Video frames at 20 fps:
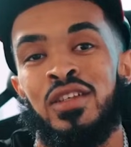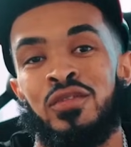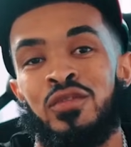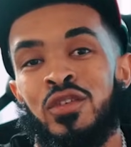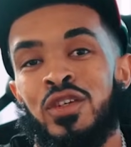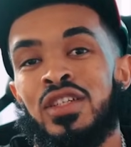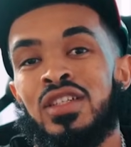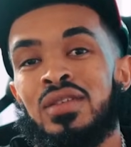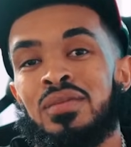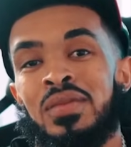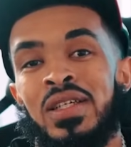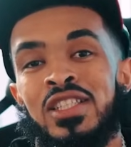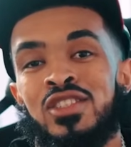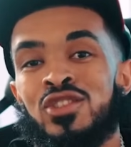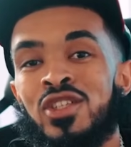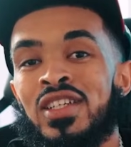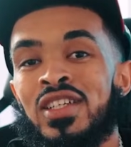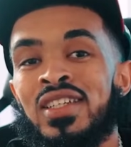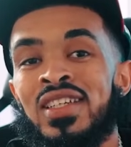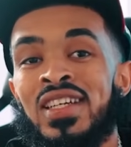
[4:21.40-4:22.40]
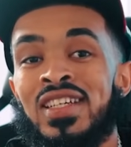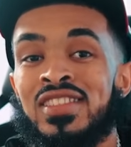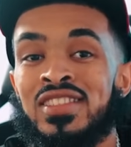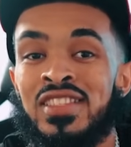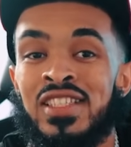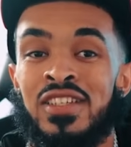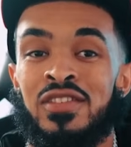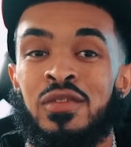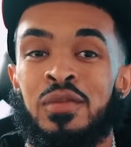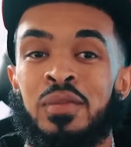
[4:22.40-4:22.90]
The freedom that trading has
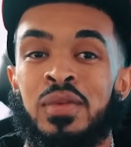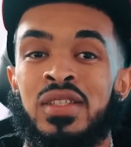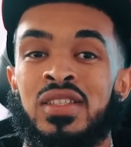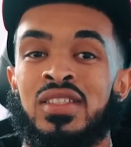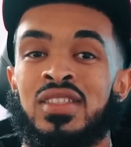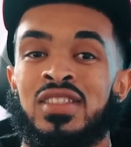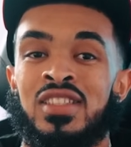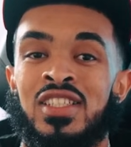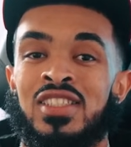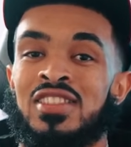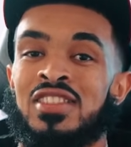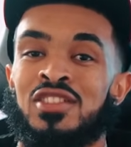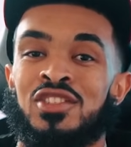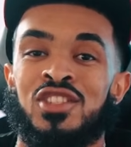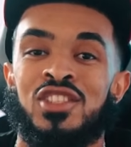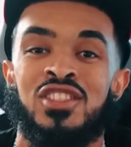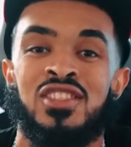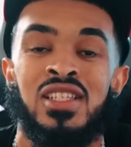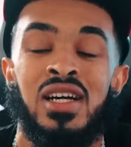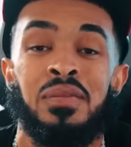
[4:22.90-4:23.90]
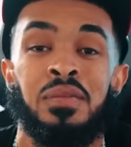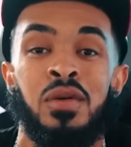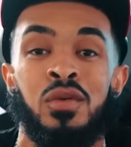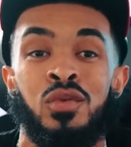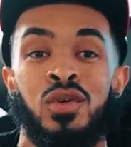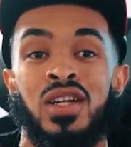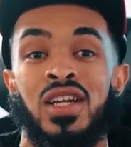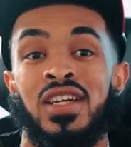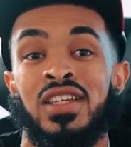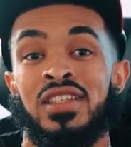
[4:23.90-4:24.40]
given me doesn't just stop at
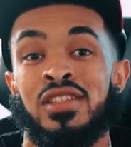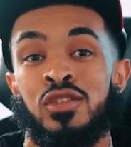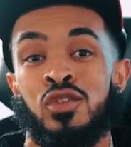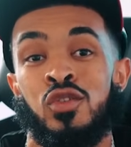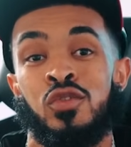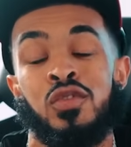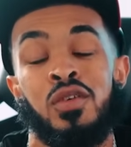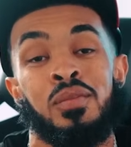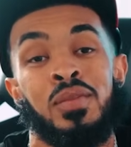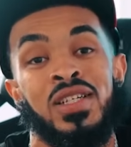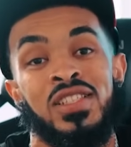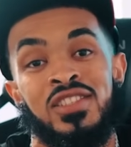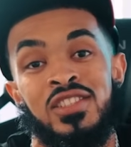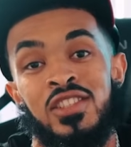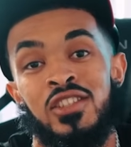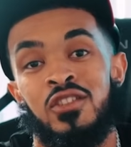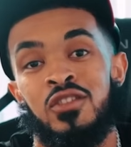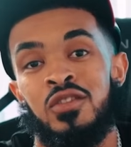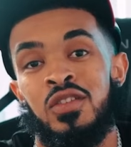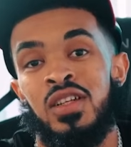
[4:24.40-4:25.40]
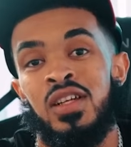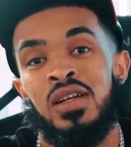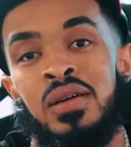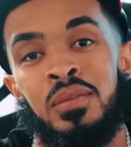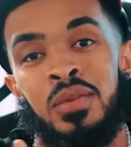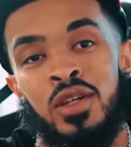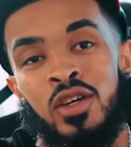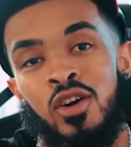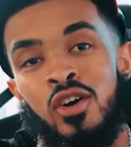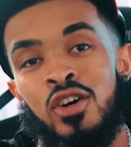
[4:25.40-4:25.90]
what I can do for myself,
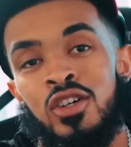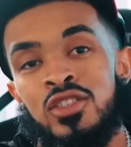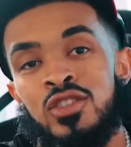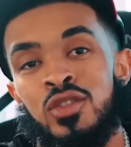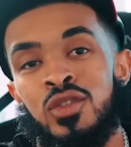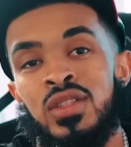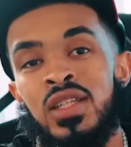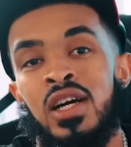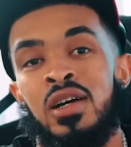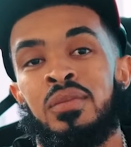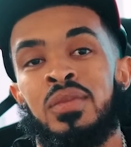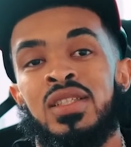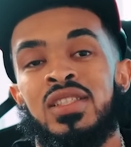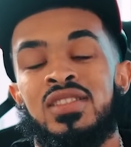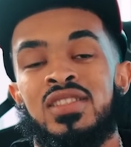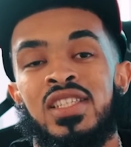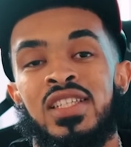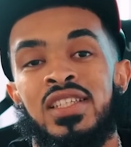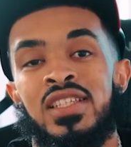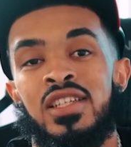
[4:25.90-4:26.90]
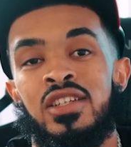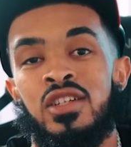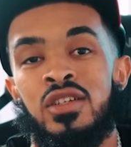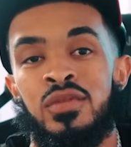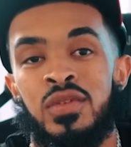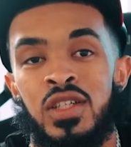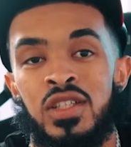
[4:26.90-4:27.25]
but it also allowed me to take care of